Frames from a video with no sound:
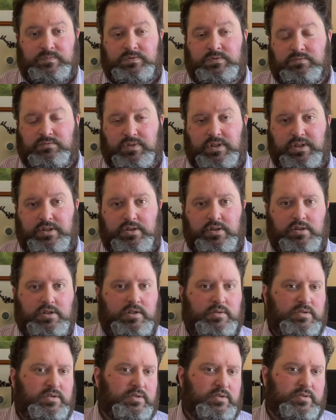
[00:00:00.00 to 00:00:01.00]
really good. I
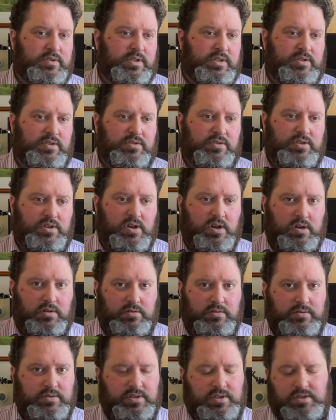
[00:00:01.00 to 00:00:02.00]
was using
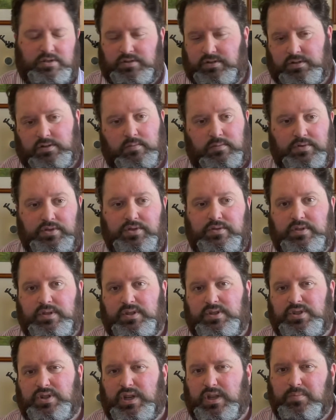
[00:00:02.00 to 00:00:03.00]
Sandaras and some the
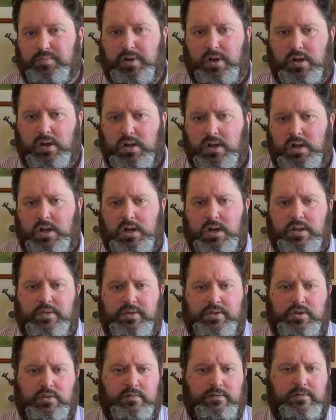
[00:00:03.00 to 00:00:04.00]
cheaper, the
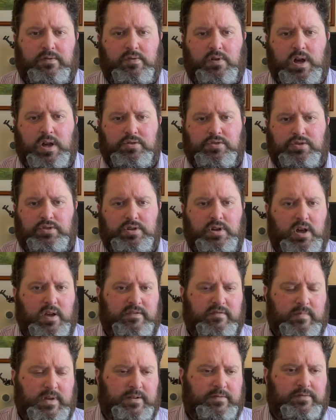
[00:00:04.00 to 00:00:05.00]
new 400
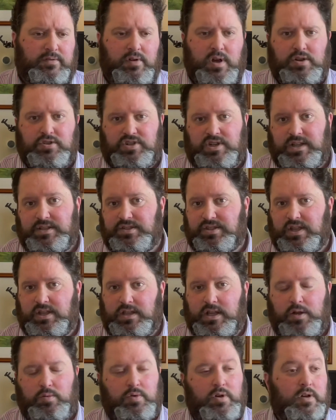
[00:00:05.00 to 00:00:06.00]
HiFiMan 400 SE.
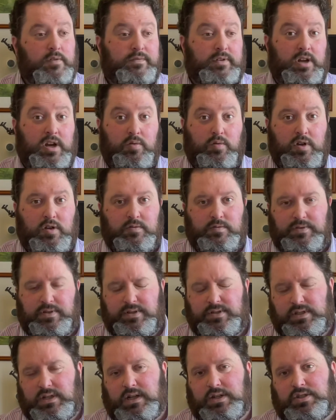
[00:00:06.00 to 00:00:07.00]
They work very well with
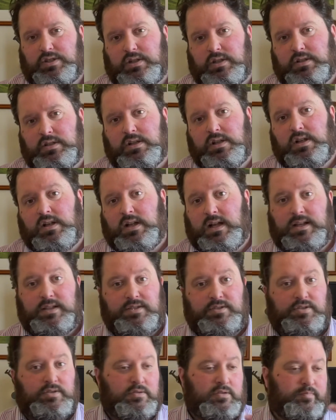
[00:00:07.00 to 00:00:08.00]
this actually, as
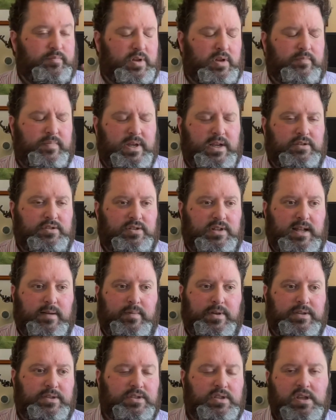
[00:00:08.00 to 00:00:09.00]
do the Bear
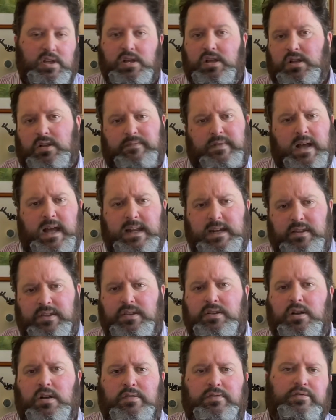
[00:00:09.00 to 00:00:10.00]
Dynamics. For
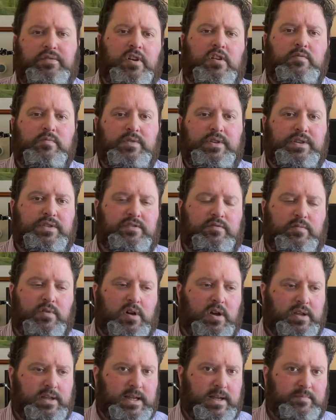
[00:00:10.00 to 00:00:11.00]
anything I've thrown with this, from
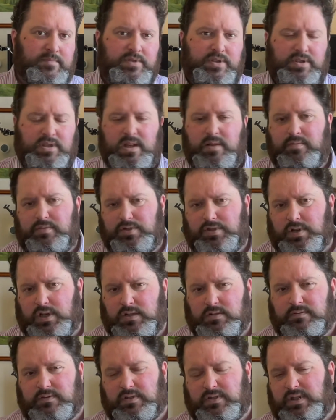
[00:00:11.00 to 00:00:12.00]
IEMs to
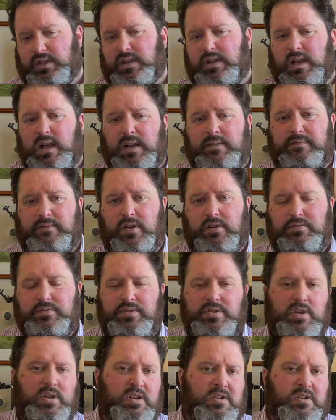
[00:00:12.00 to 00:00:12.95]
over the headphones,